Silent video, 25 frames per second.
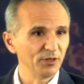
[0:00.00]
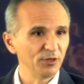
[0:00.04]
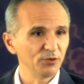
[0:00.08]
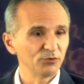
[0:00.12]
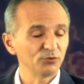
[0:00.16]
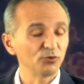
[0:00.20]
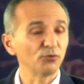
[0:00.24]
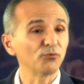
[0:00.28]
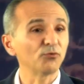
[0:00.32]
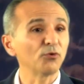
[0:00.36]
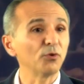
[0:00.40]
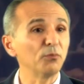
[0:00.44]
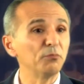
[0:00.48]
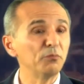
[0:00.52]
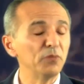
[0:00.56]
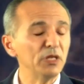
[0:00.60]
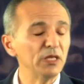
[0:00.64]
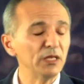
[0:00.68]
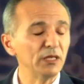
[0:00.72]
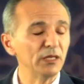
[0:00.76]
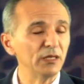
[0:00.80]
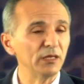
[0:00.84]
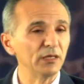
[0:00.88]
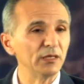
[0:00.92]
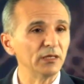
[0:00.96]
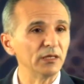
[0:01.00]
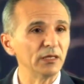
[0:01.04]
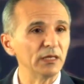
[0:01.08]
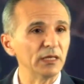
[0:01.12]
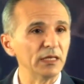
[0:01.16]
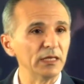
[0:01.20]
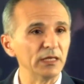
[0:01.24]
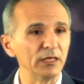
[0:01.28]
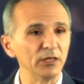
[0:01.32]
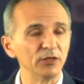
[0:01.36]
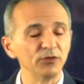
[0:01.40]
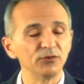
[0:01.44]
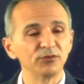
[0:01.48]
So for me,
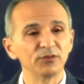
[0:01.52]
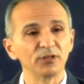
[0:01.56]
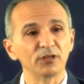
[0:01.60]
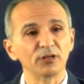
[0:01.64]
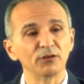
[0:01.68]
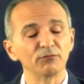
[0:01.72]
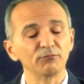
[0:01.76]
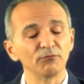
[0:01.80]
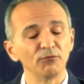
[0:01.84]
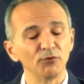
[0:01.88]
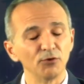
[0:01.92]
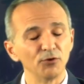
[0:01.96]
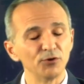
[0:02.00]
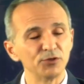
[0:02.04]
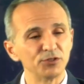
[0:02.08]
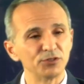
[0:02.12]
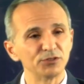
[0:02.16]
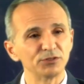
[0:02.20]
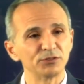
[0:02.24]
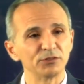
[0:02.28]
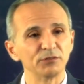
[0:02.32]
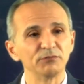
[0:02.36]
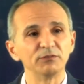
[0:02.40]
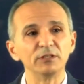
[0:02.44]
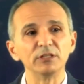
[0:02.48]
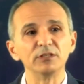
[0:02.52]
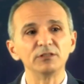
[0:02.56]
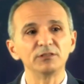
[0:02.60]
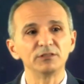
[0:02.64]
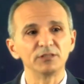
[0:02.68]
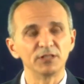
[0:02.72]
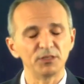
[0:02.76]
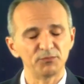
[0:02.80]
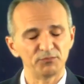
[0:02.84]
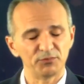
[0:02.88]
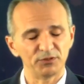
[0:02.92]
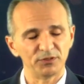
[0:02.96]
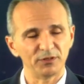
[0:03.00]
it is the convergence of
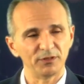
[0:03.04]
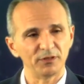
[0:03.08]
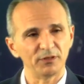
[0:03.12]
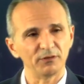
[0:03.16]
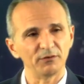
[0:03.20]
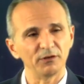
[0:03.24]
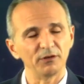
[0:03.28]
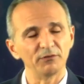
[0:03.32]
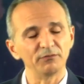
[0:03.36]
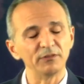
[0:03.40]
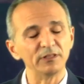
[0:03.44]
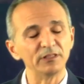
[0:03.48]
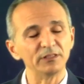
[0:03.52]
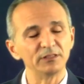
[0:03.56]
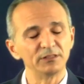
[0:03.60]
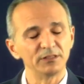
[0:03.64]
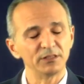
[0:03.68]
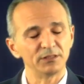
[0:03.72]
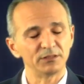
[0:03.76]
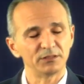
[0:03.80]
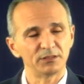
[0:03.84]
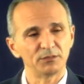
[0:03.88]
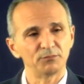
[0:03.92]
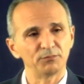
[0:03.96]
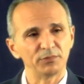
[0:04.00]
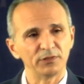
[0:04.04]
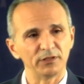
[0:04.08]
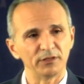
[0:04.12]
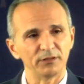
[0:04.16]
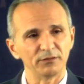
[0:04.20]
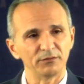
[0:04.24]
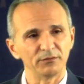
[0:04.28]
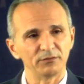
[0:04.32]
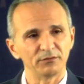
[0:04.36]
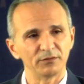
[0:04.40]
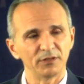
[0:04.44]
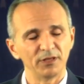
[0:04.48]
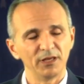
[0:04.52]
these
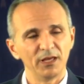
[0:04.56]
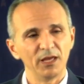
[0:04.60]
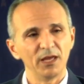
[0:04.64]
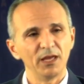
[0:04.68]
disciplines